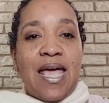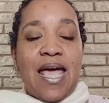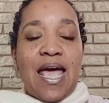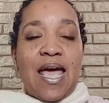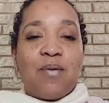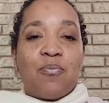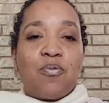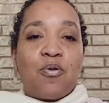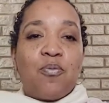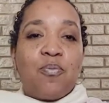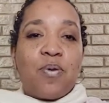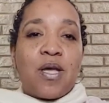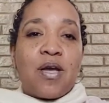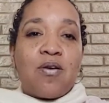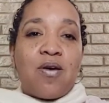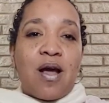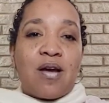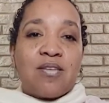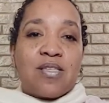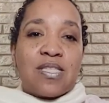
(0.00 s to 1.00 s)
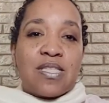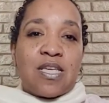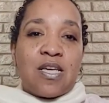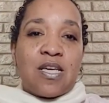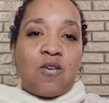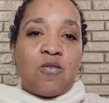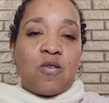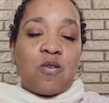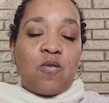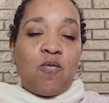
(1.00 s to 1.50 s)
and prepare
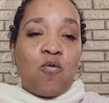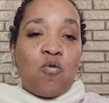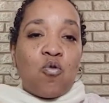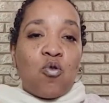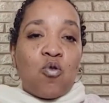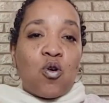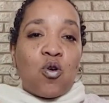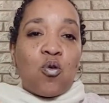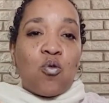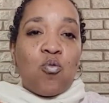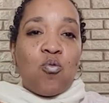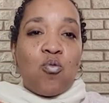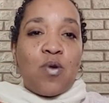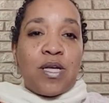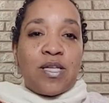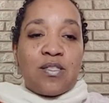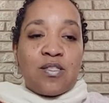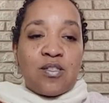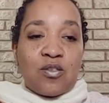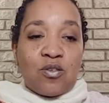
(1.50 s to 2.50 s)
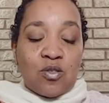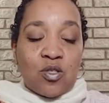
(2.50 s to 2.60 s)
ourselves for winter.